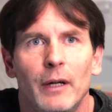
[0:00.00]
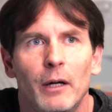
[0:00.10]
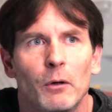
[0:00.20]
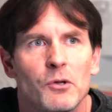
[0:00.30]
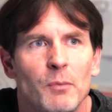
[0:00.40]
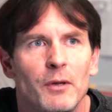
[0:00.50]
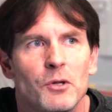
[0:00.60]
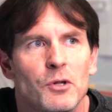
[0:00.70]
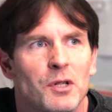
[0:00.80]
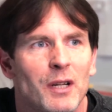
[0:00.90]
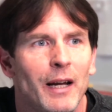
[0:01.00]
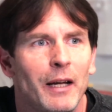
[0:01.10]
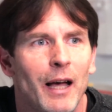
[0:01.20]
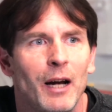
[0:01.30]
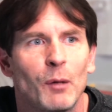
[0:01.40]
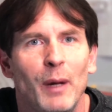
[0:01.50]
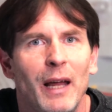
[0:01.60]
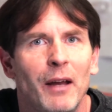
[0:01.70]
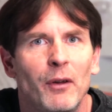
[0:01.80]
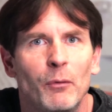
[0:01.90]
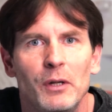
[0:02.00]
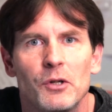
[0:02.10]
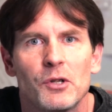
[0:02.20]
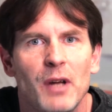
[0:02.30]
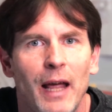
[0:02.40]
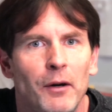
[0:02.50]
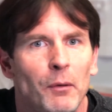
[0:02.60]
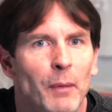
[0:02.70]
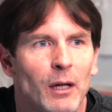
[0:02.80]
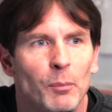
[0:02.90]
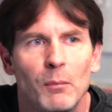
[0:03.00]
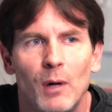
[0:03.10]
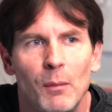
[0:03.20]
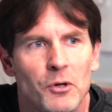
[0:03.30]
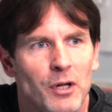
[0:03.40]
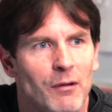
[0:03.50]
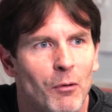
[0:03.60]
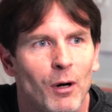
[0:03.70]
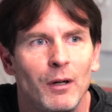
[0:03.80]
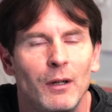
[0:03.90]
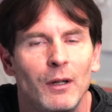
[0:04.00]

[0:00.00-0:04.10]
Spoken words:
Aerosmith is just an iconic band that we just had to make a pinball machine for.